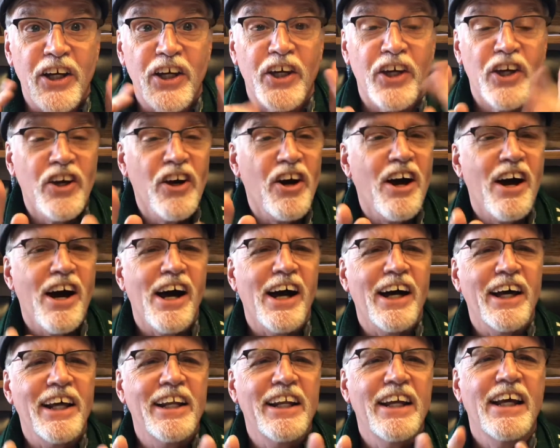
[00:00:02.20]

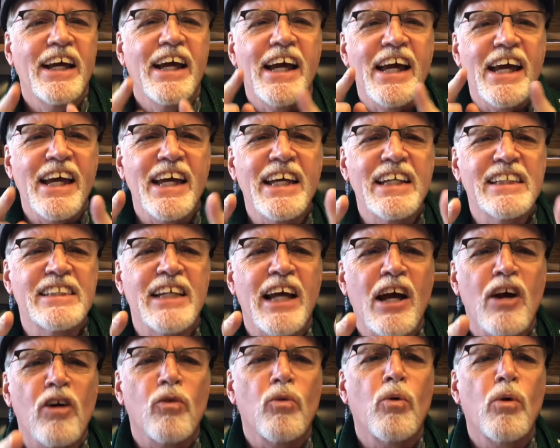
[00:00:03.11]
God is
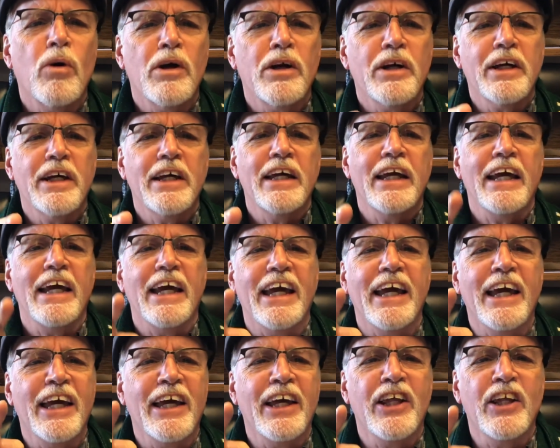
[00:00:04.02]
at work
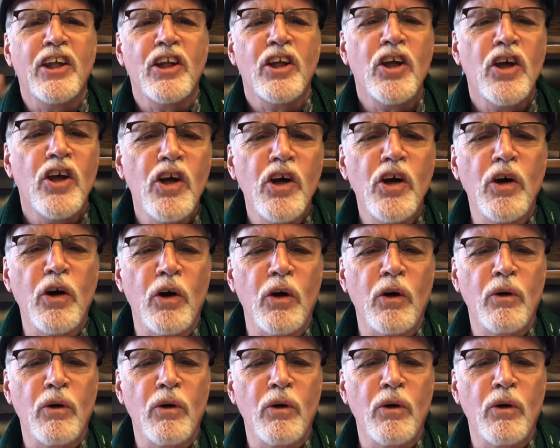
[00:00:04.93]
in you